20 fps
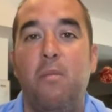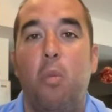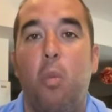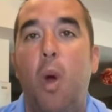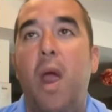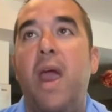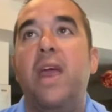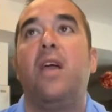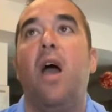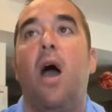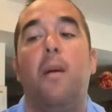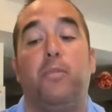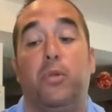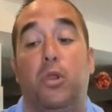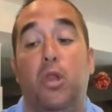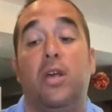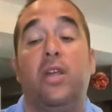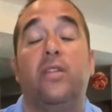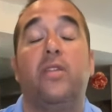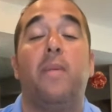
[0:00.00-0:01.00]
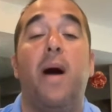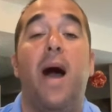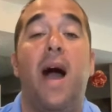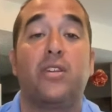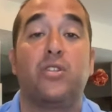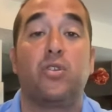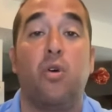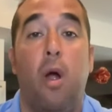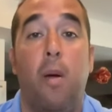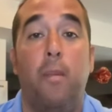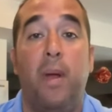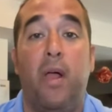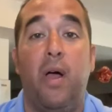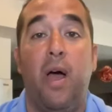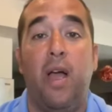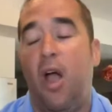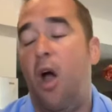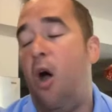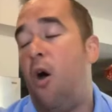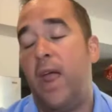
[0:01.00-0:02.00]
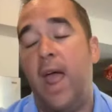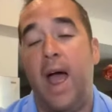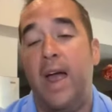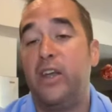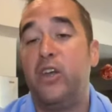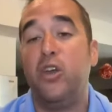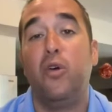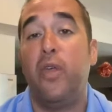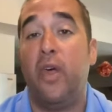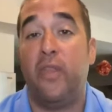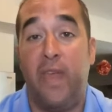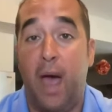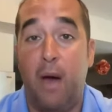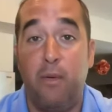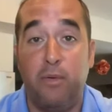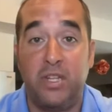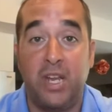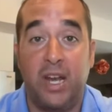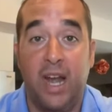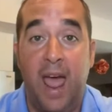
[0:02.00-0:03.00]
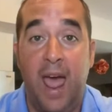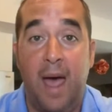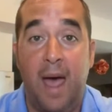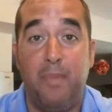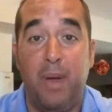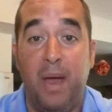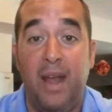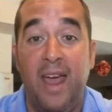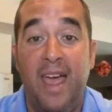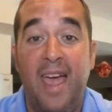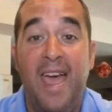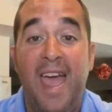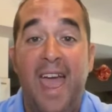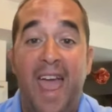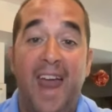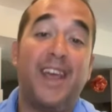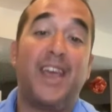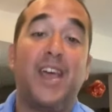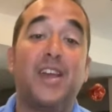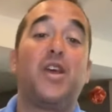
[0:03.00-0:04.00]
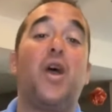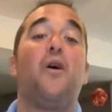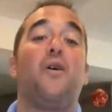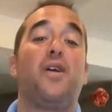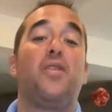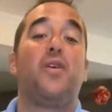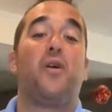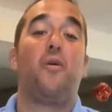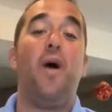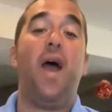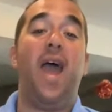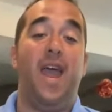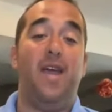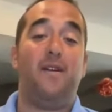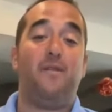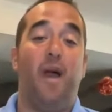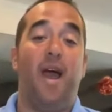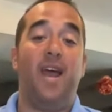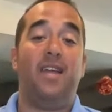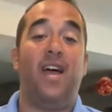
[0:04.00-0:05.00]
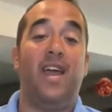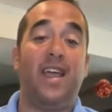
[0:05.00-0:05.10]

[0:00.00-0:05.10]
wake up, look at the box score and be like, oh yeah, I knew that was going to happen. And it could go either way, right?